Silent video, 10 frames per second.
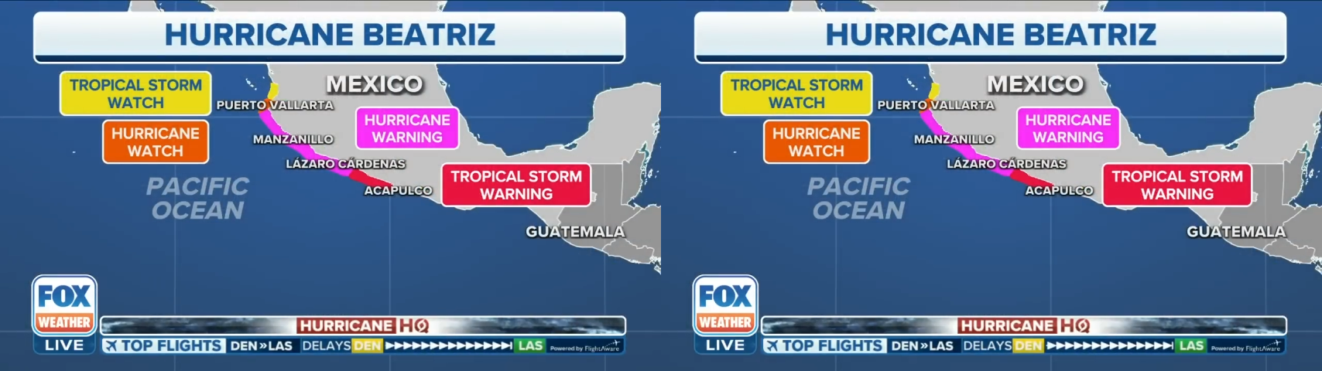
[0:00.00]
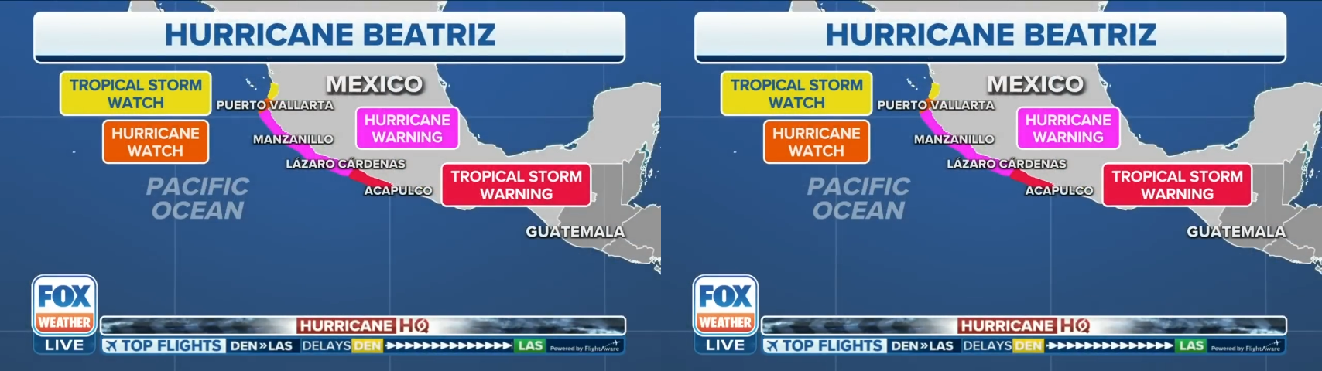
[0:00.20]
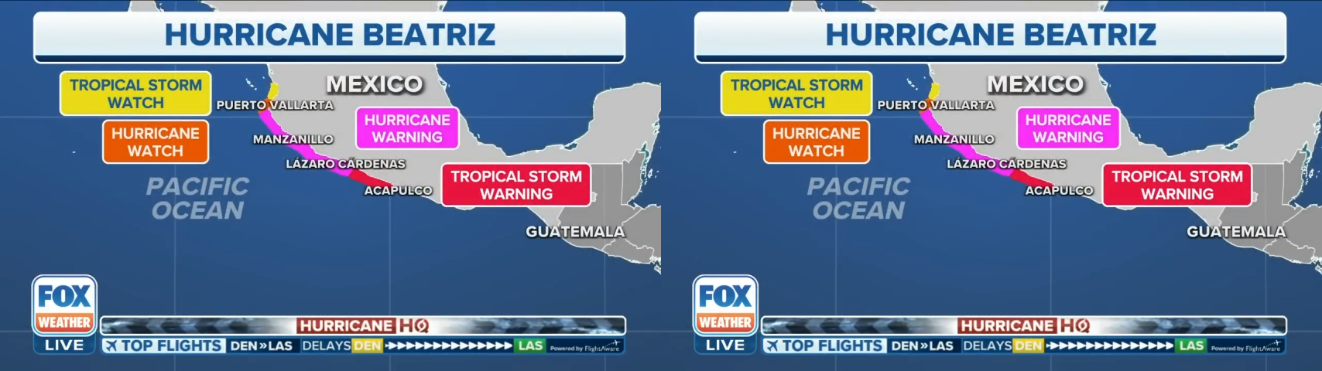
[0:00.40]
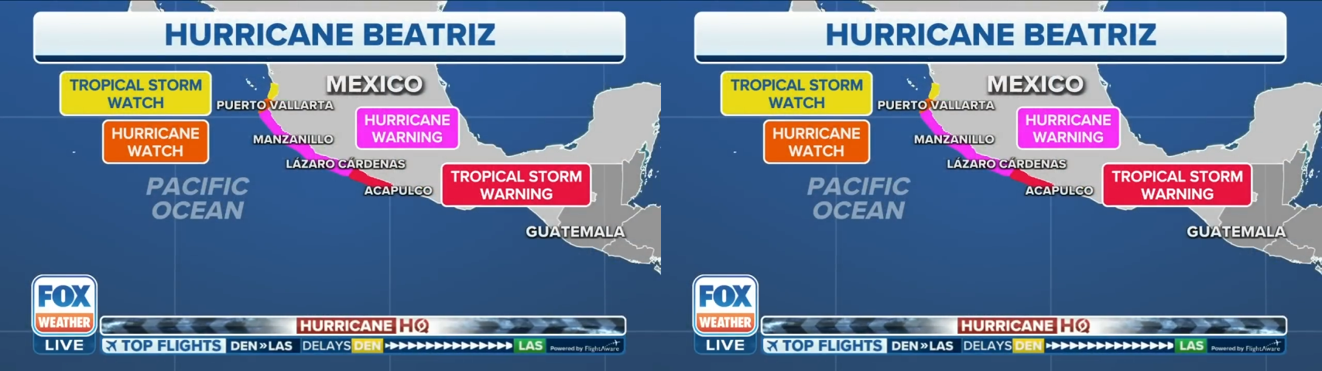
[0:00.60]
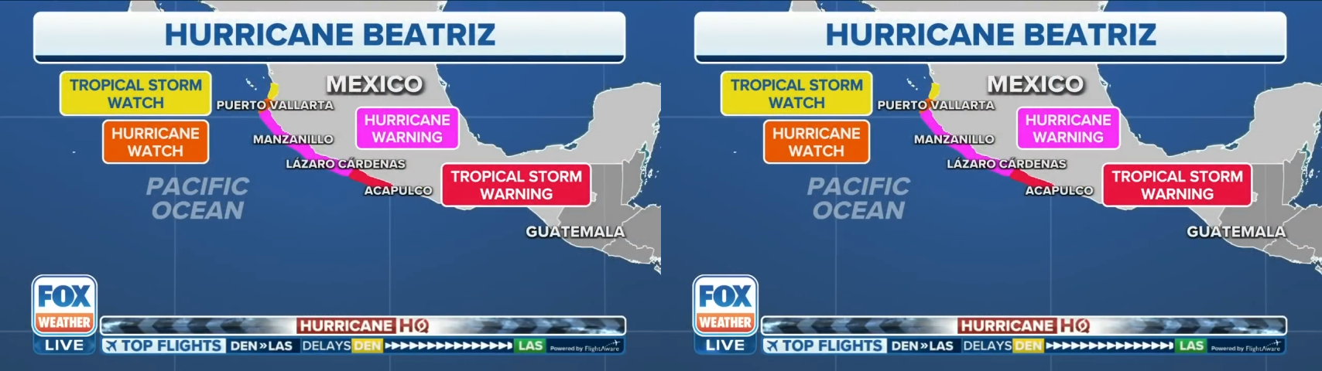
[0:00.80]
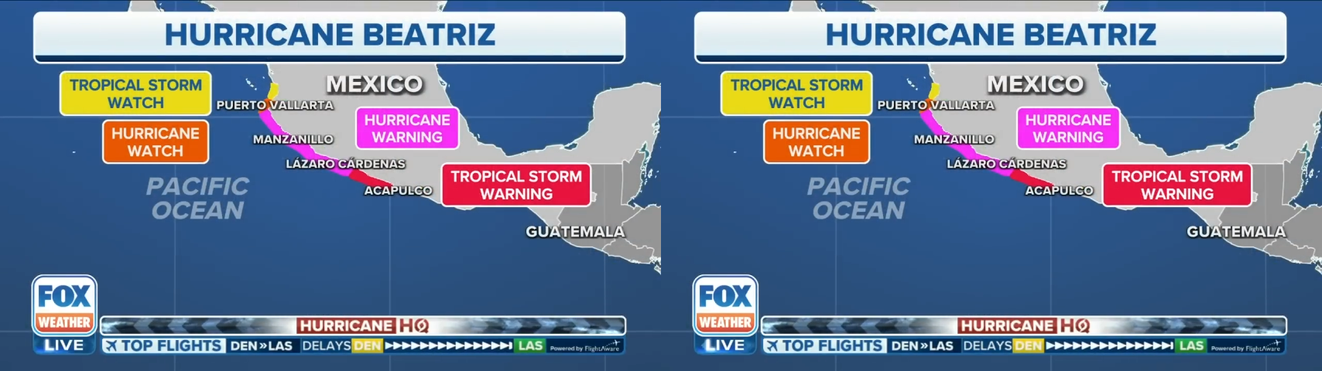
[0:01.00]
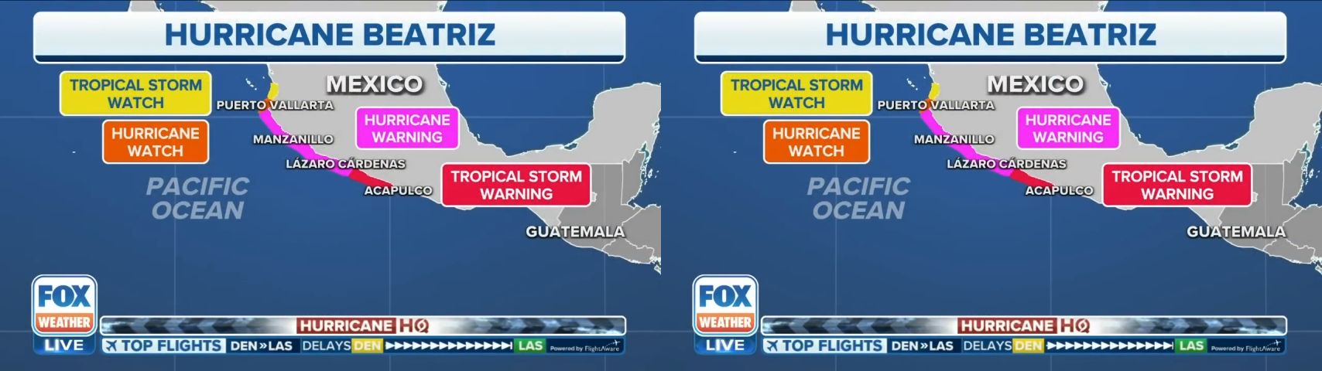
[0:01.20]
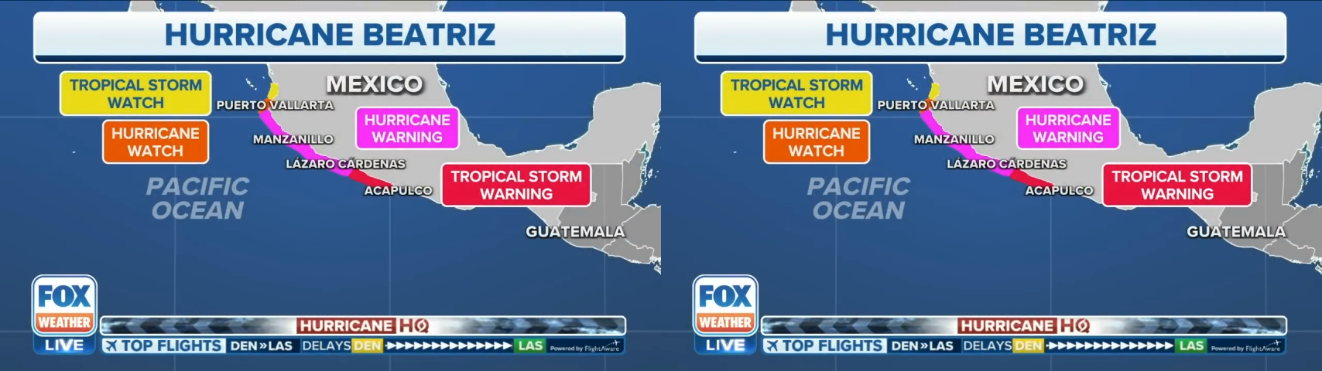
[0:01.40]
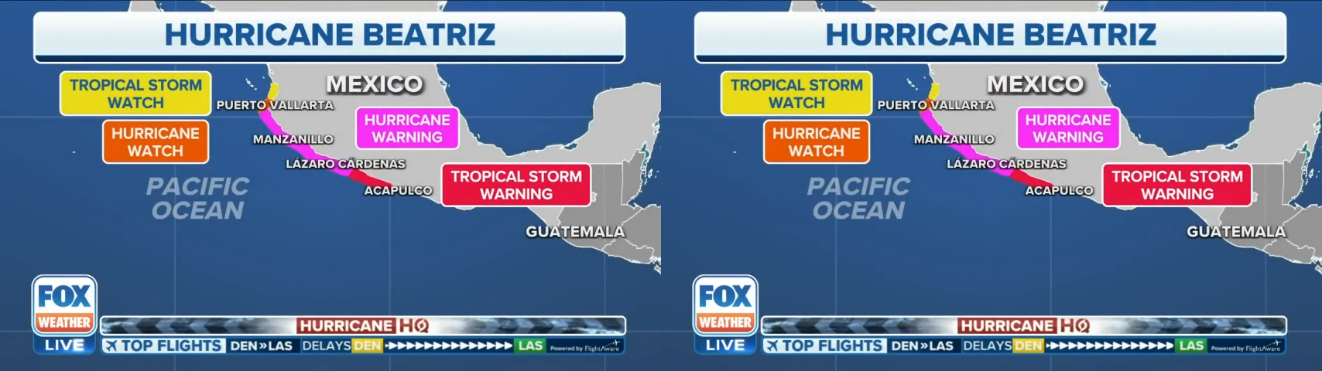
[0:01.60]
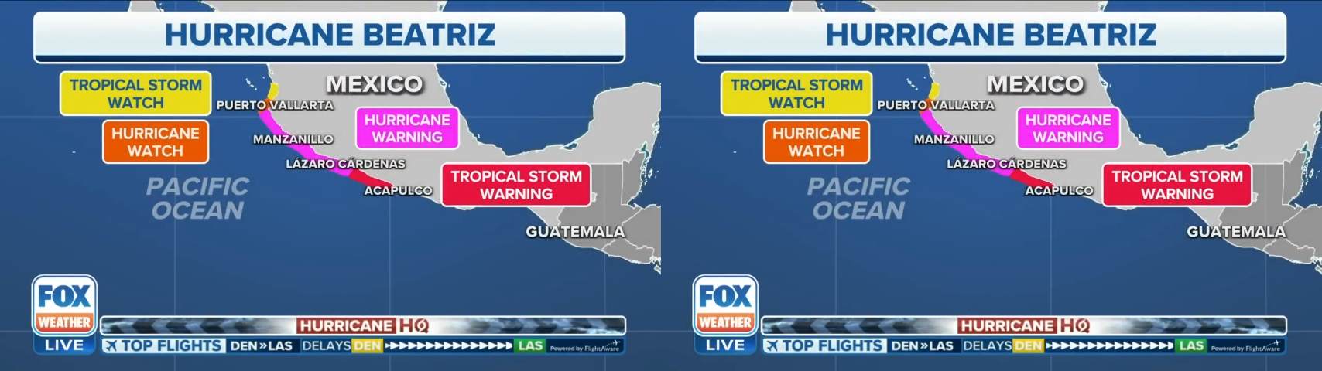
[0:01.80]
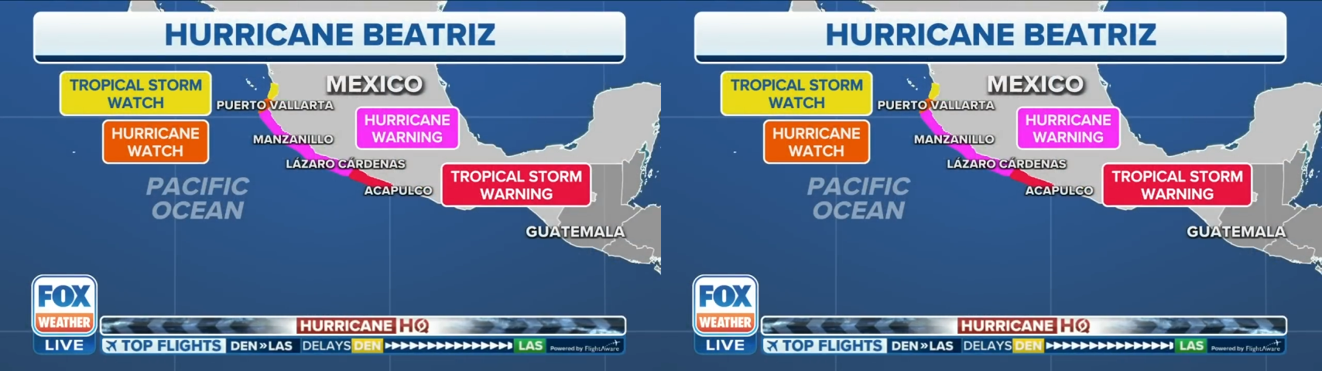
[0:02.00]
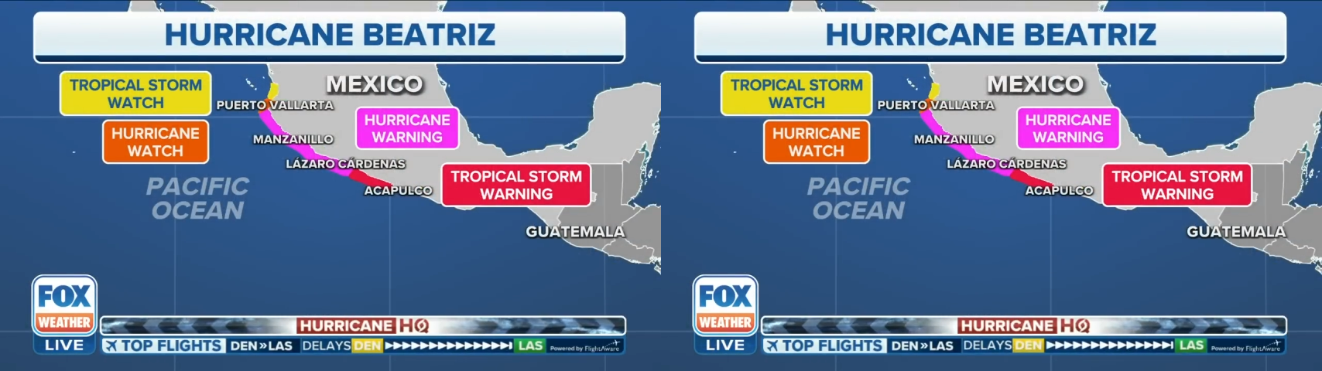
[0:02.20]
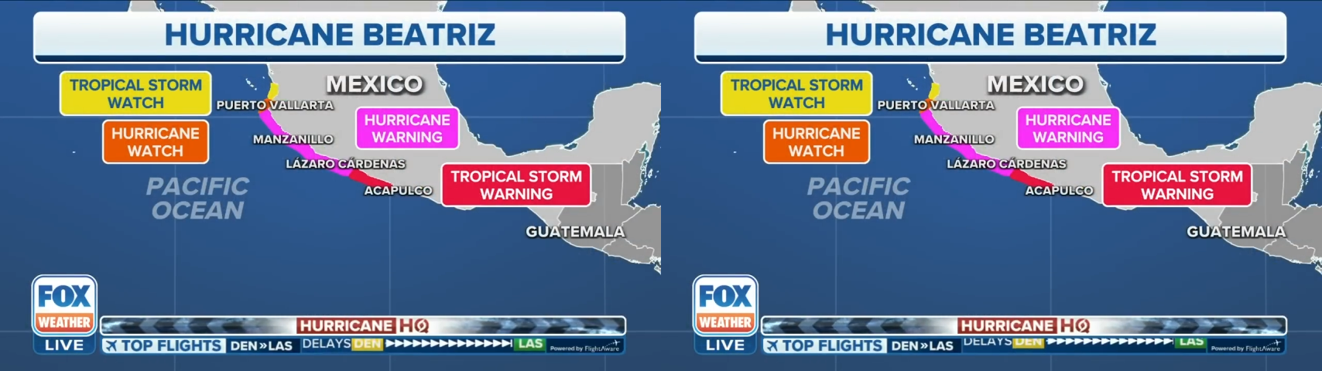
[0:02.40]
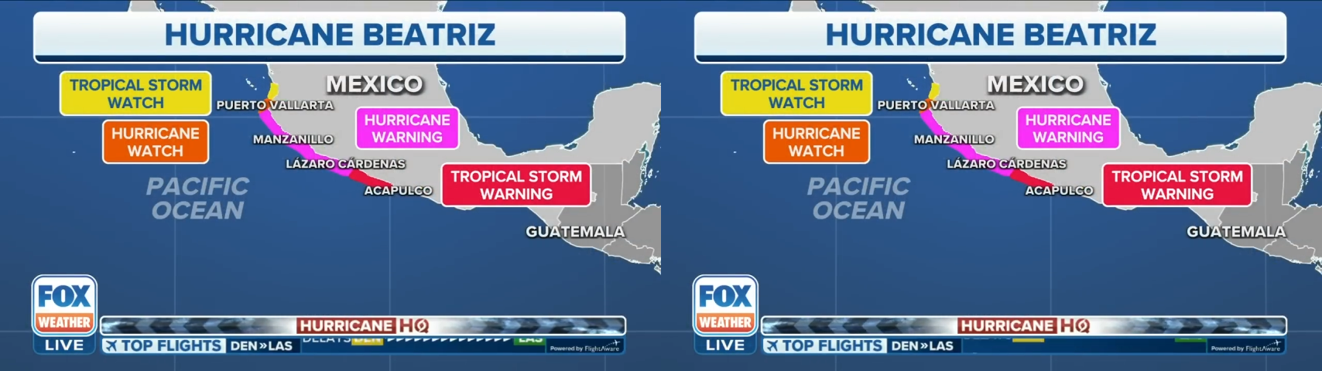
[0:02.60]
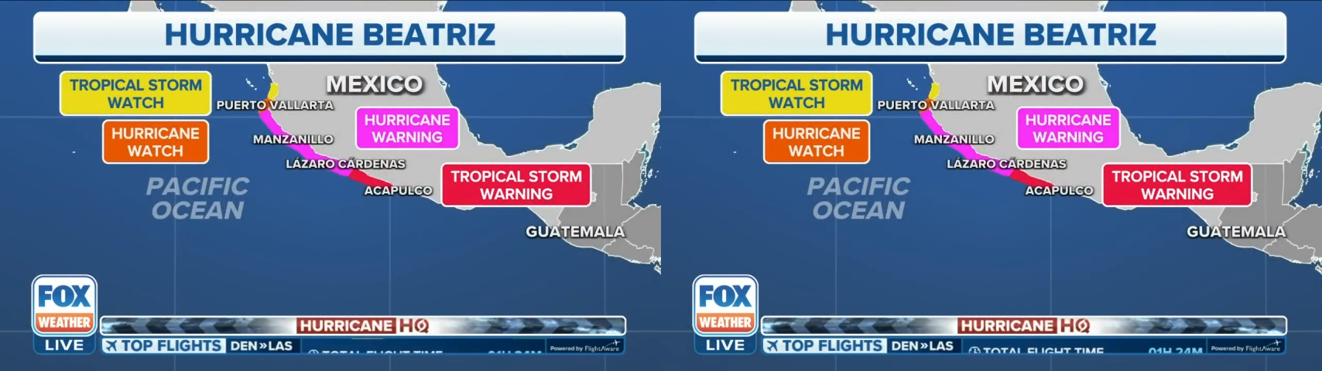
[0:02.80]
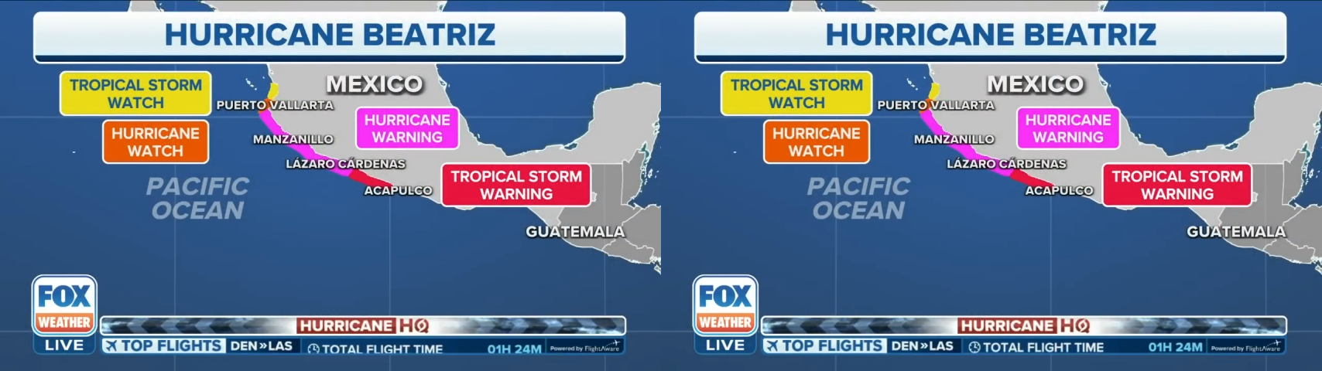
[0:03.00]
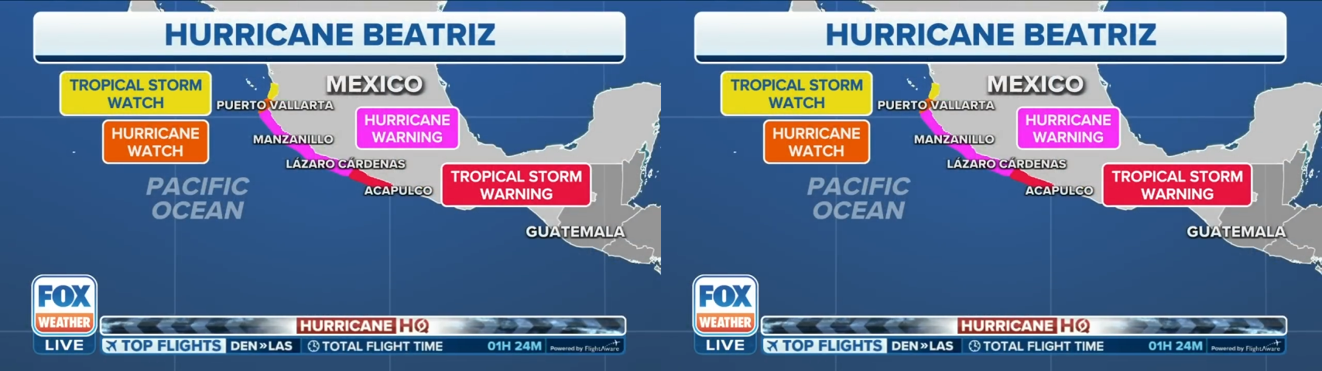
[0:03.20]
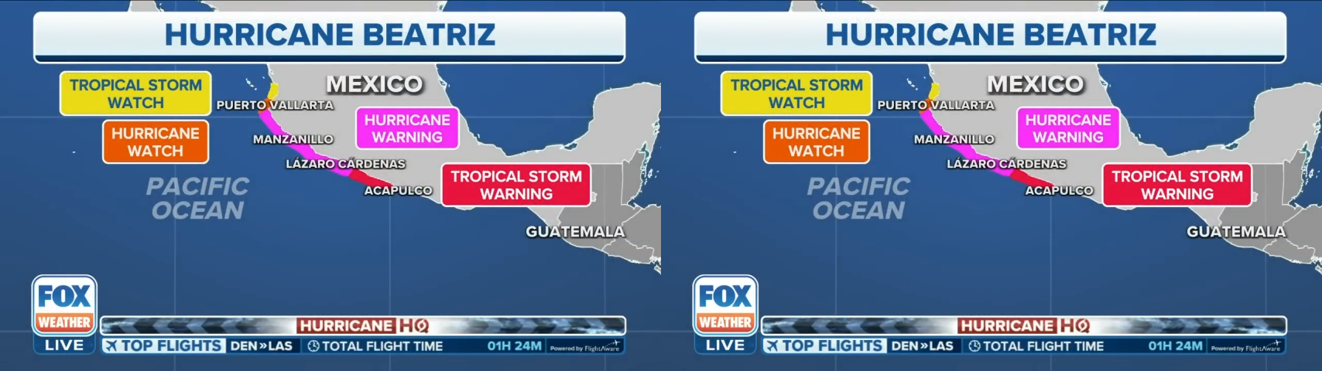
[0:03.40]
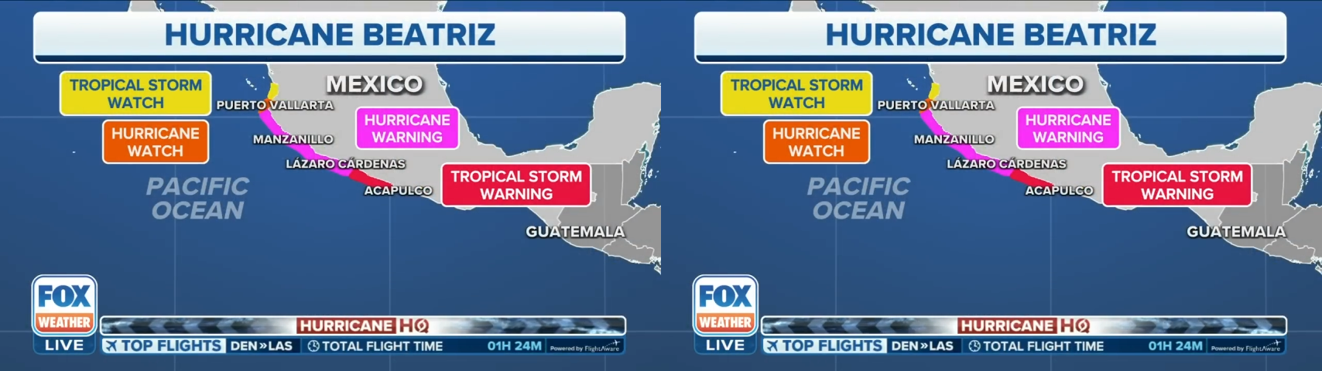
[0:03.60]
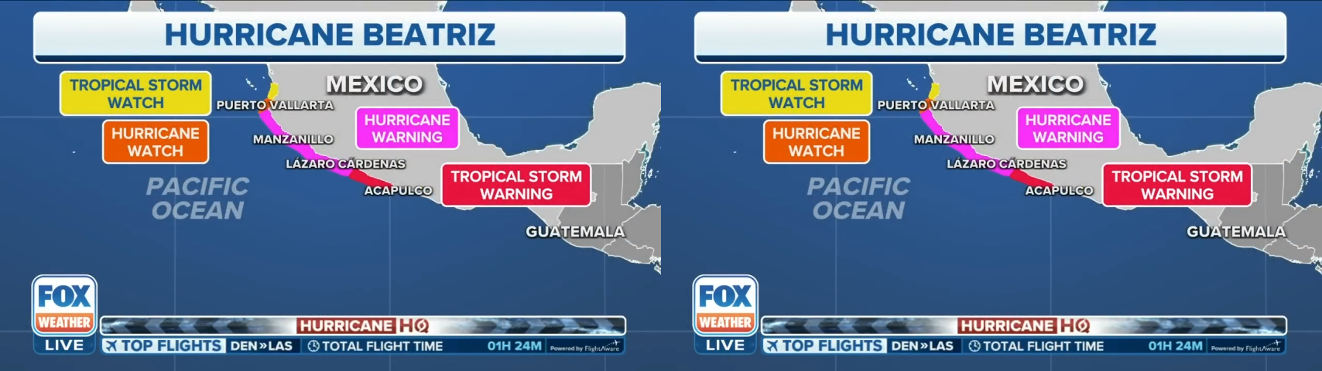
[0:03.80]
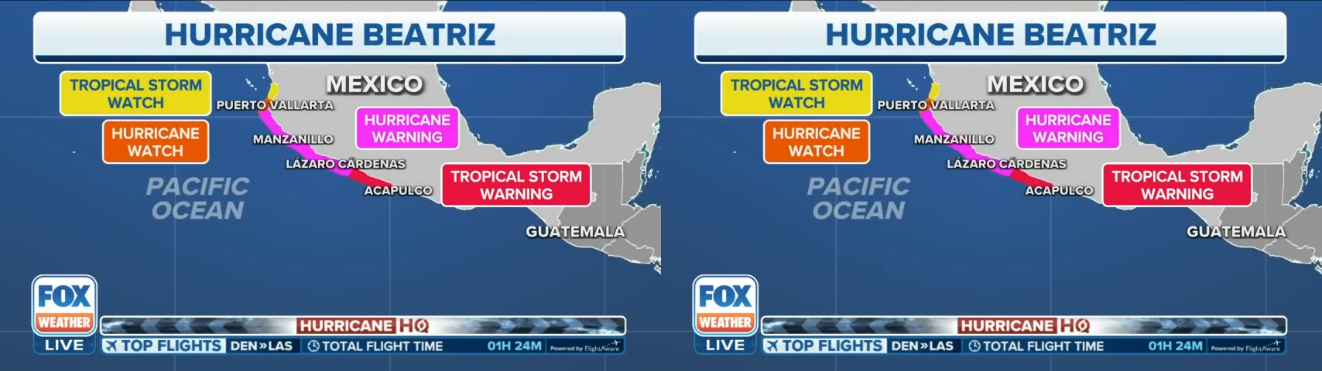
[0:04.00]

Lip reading: No face is visible, so there are no lips to read.